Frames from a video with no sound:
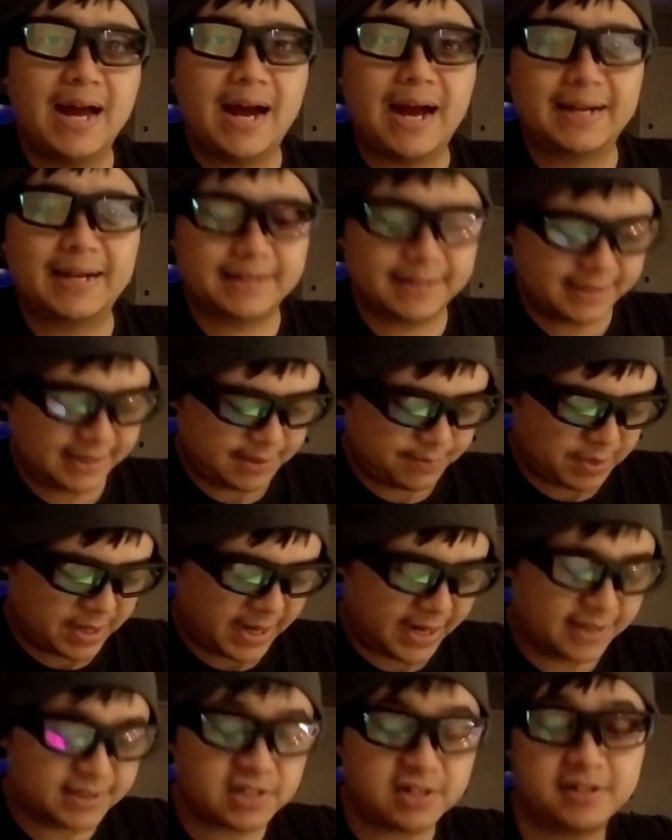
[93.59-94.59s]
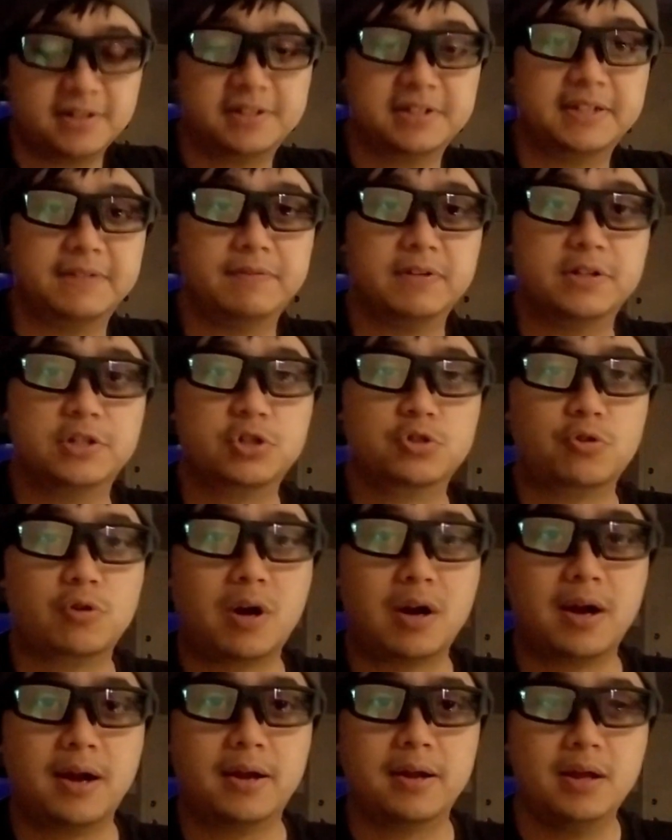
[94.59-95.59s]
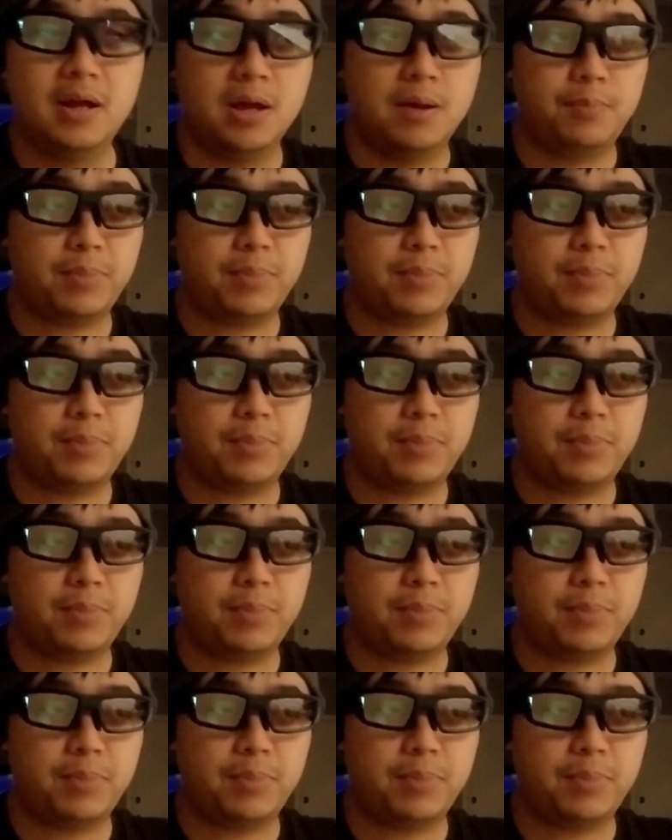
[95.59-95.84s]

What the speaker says: I didn't get my hands on it to give it a try,